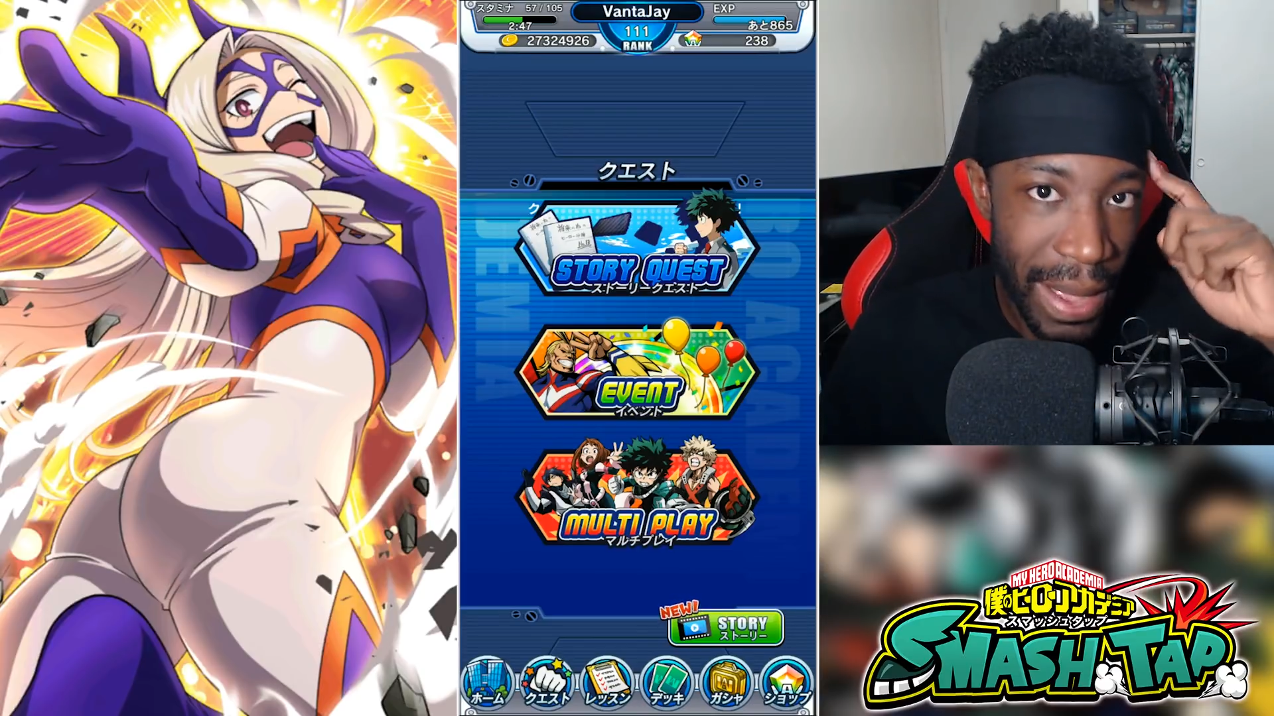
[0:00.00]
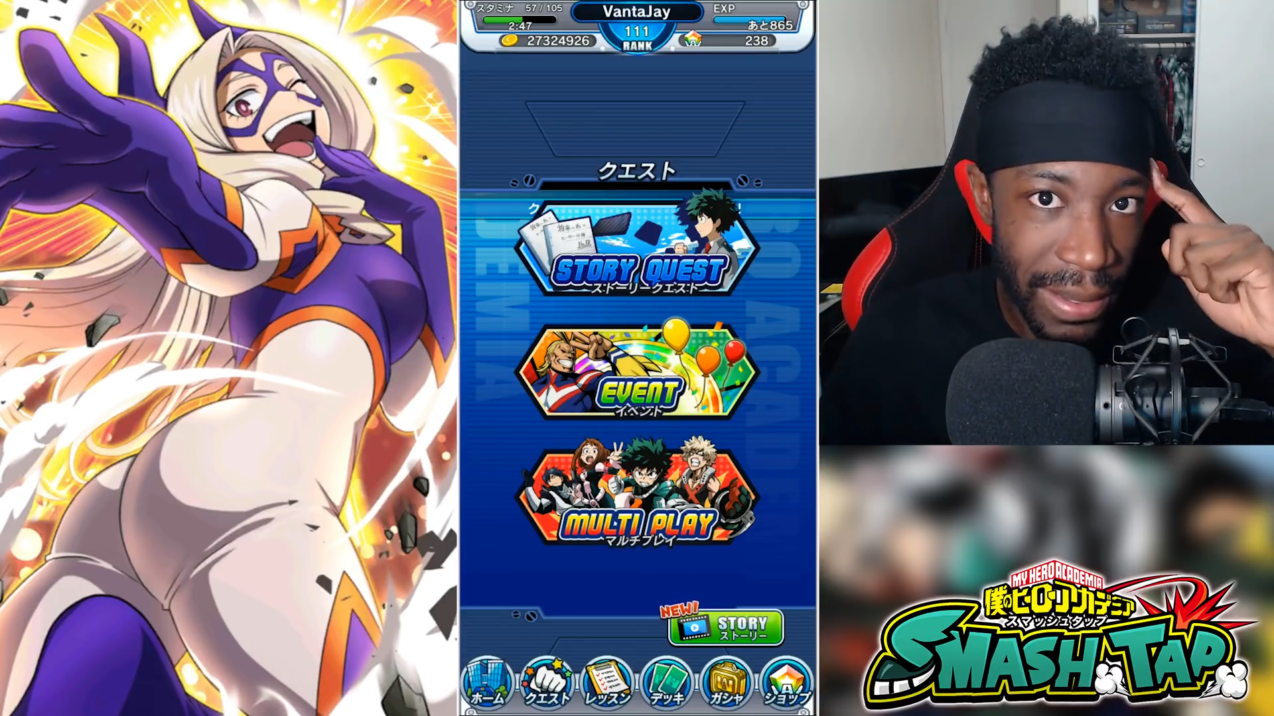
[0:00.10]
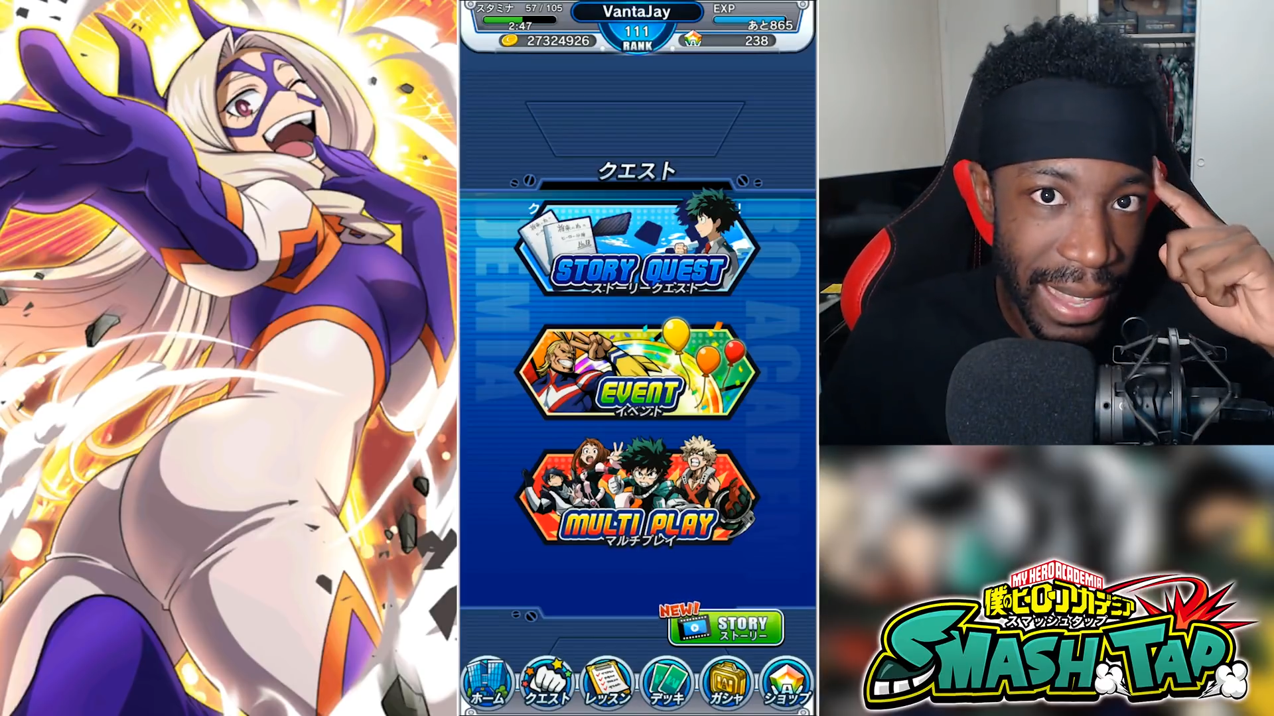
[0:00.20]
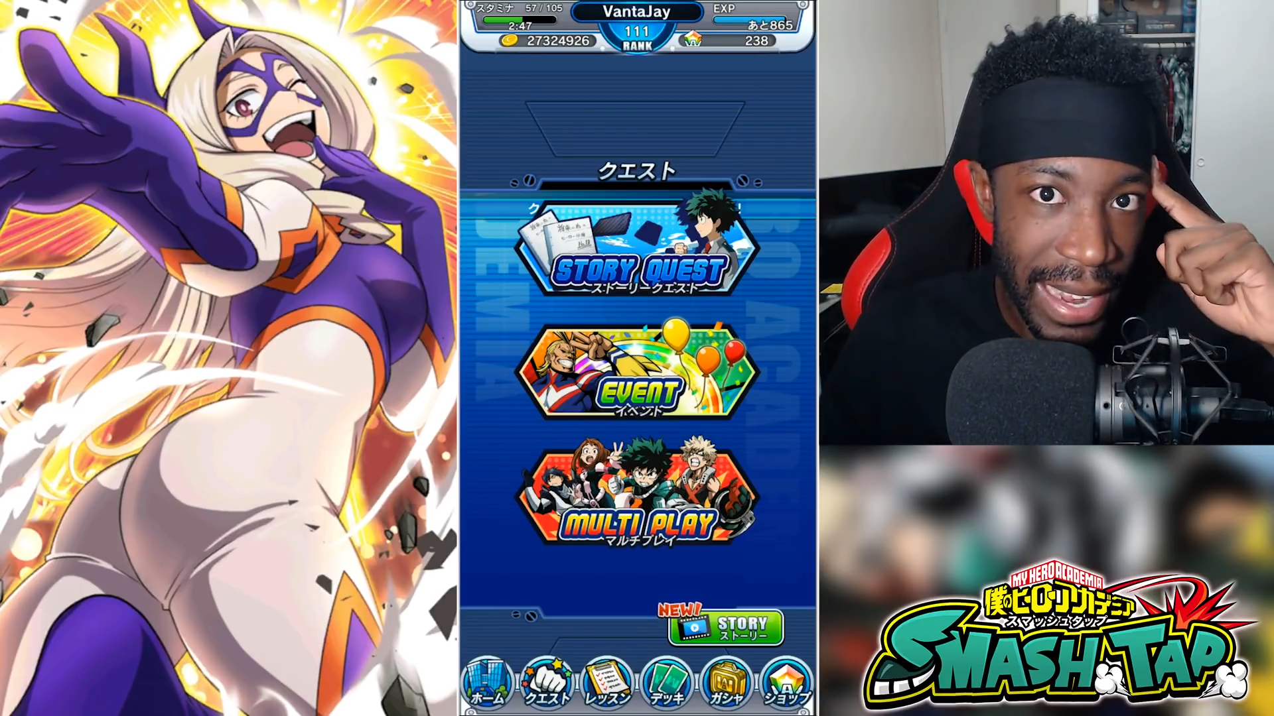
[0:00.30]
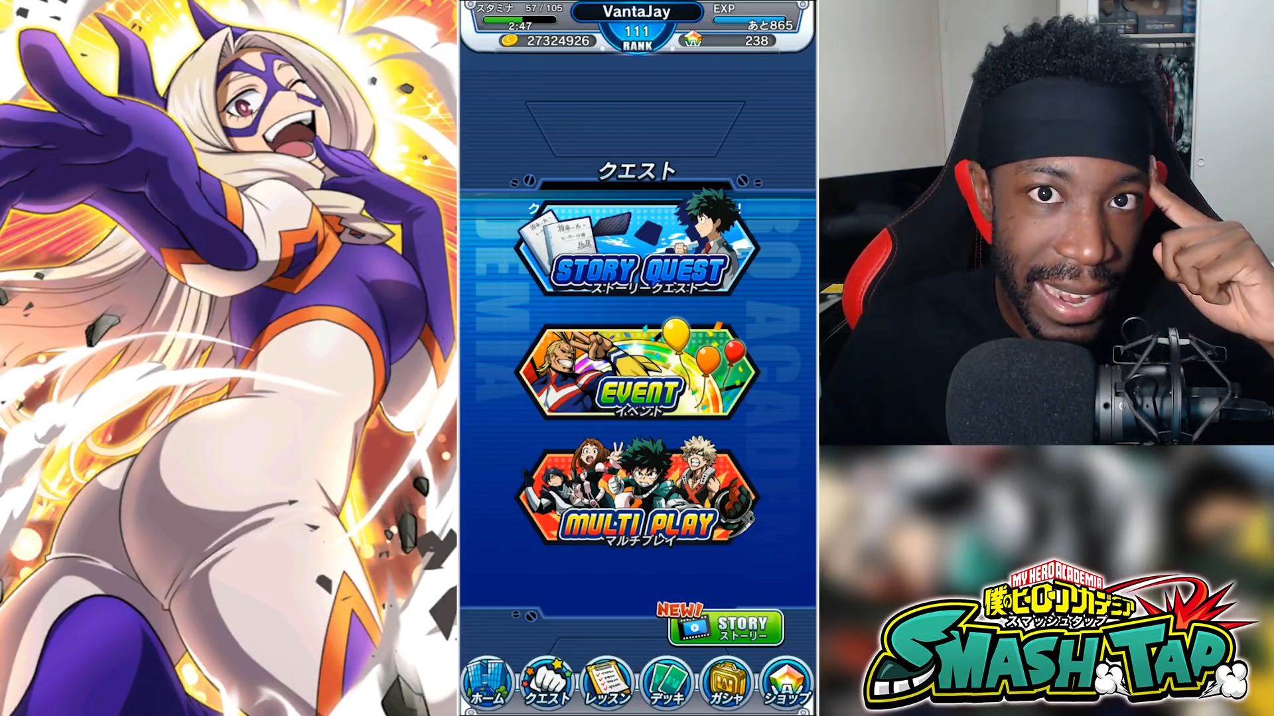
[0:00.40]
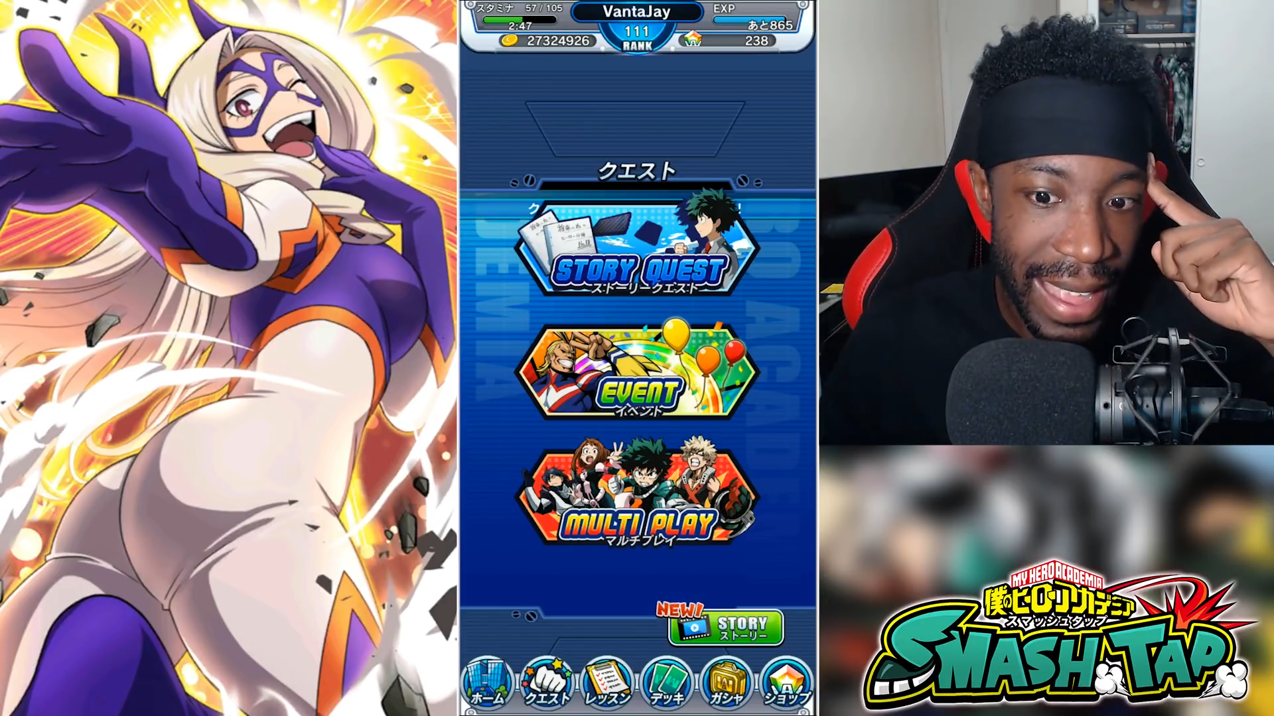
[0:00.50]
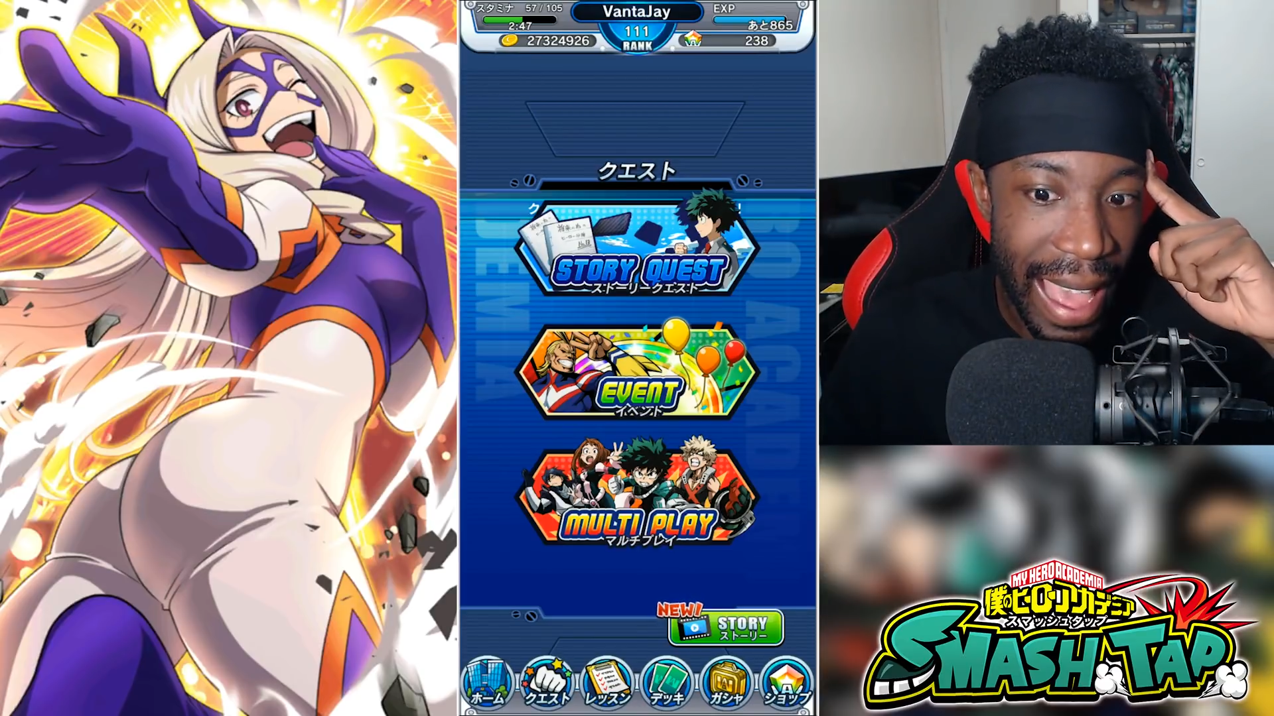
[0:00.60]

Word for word: Mount Lady,